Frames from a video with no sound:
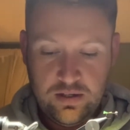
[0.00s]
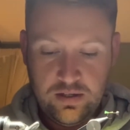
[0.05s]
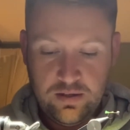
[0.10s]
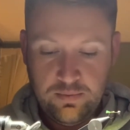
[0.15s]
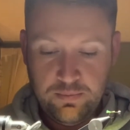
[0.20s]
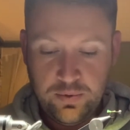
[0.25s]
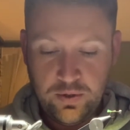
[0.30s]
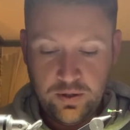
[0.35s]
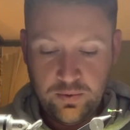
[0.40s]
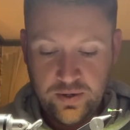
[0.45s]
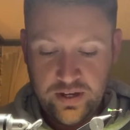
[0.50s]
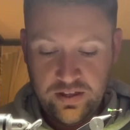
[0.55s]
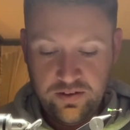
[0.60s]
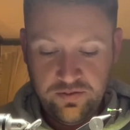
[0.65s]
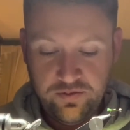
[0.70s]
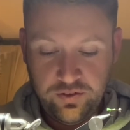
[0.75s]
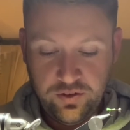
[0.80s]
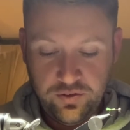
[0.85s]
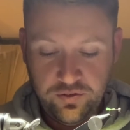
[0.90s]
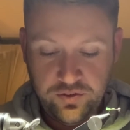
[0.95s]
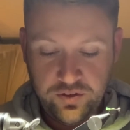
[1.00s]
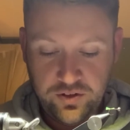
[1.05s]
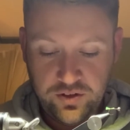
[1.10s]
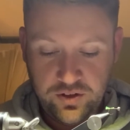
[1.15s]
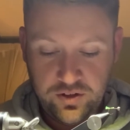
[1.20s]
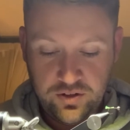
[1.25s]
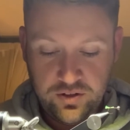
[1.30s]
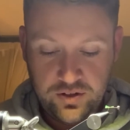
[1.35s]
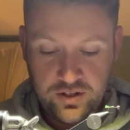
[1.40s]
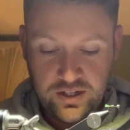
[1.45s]
pull away the fluff so you
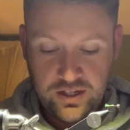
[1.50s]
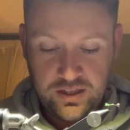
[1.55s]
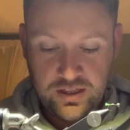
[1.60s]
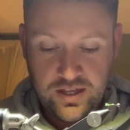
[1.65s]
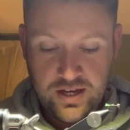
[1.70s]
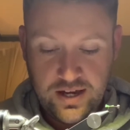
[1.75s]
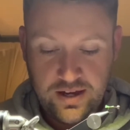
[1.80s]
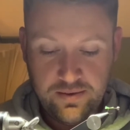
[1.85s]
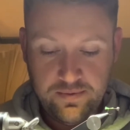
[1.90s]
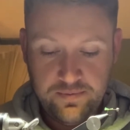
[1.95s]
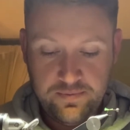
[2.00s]
don't need that,